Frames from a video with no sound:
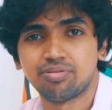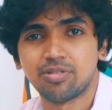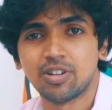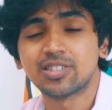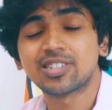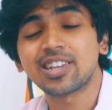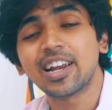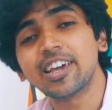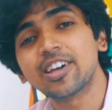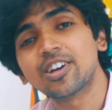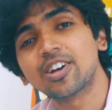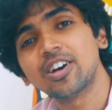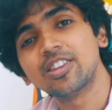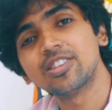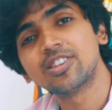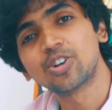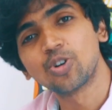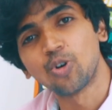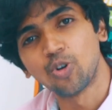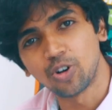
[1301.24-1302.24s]
it's like
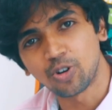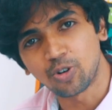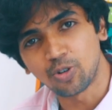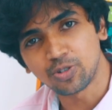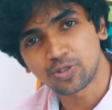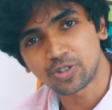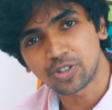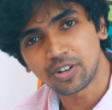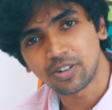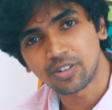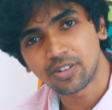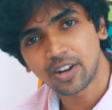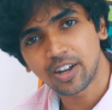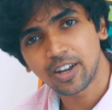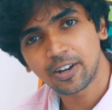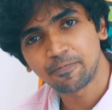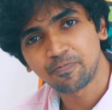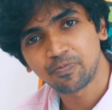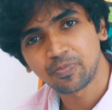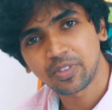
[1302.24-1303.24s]
the roller coaster,
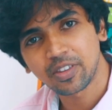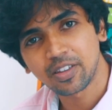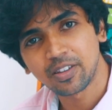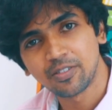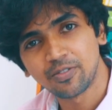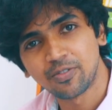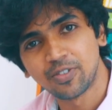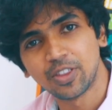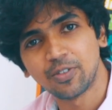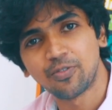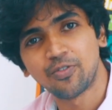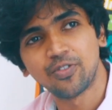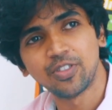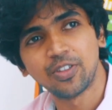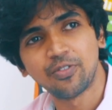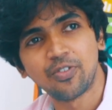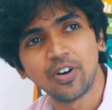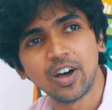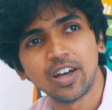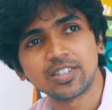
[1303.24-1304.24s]
right? For the
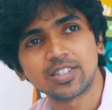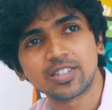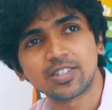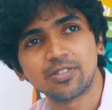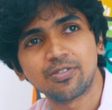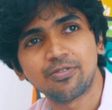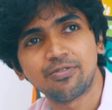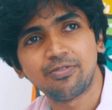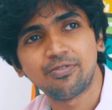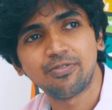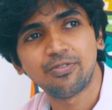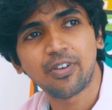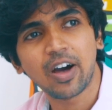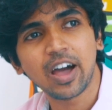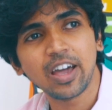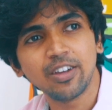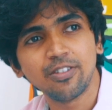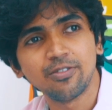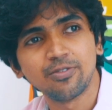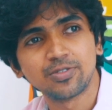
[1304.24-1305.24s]
first
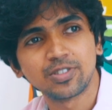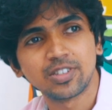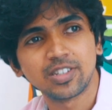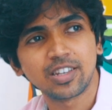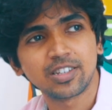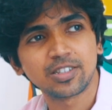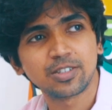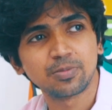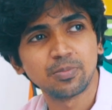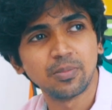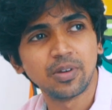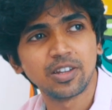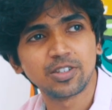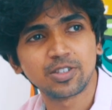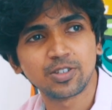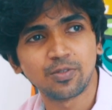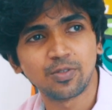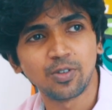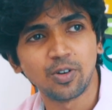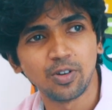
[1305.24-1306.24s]
5-6
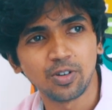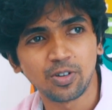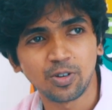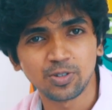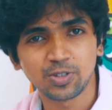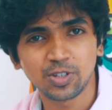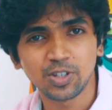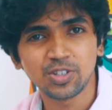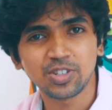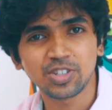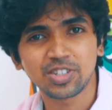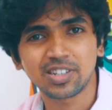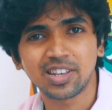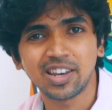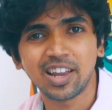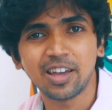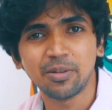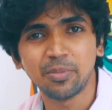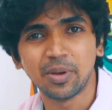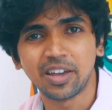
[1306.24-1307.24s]
minutes of roller coaster, you're just
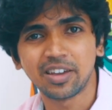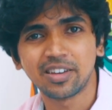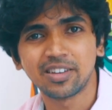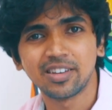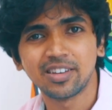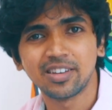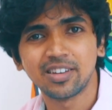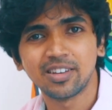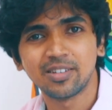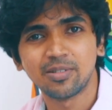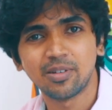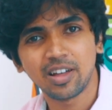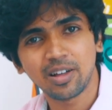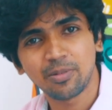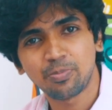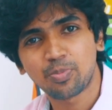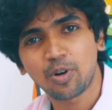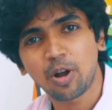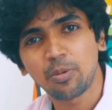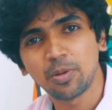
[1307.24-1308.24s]
climbing.
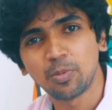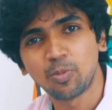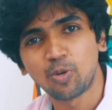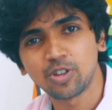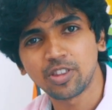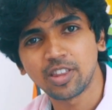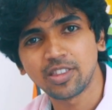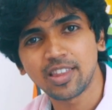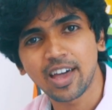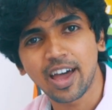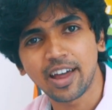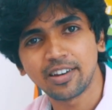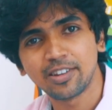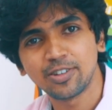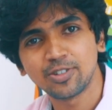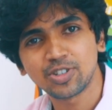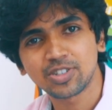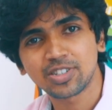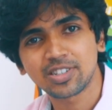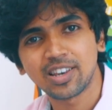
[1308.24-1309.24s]
Probably more than that.
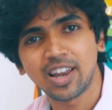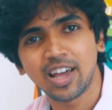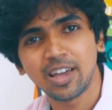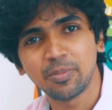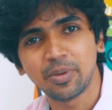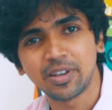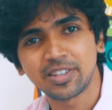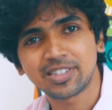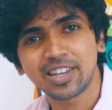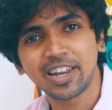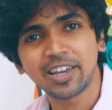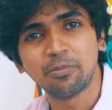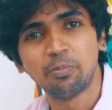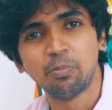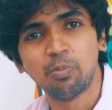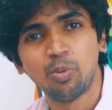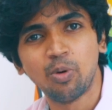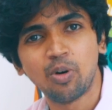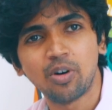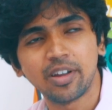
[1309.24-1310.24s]
You're just climbing. It's
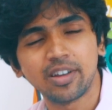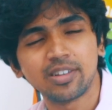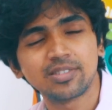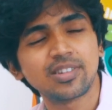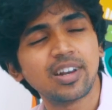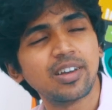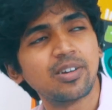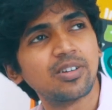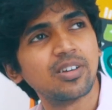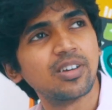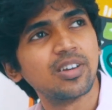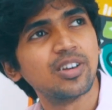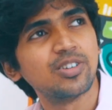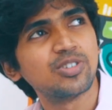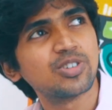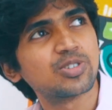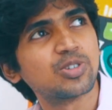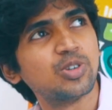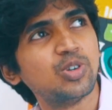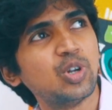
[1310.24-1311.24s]
like boring. It's like
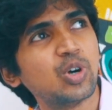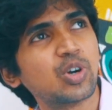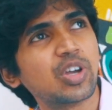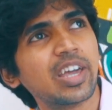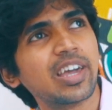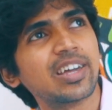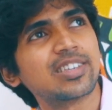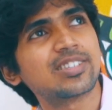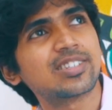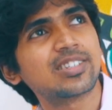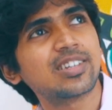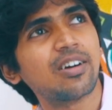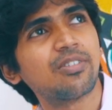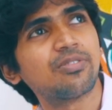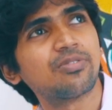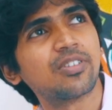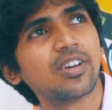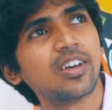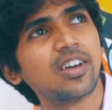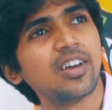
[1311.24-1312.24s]
you're just looking at
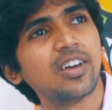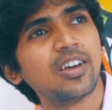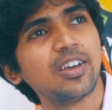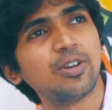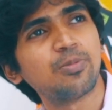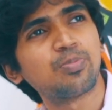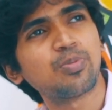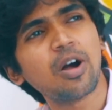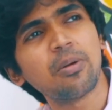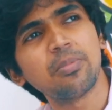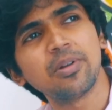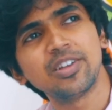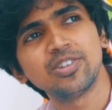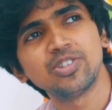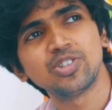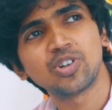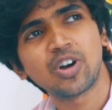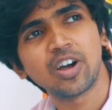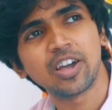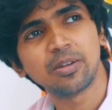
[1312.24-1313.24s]
stuff. You're probably
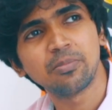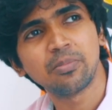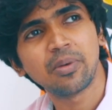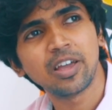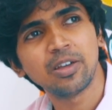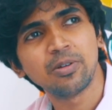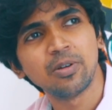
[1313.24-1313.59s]
enjoying.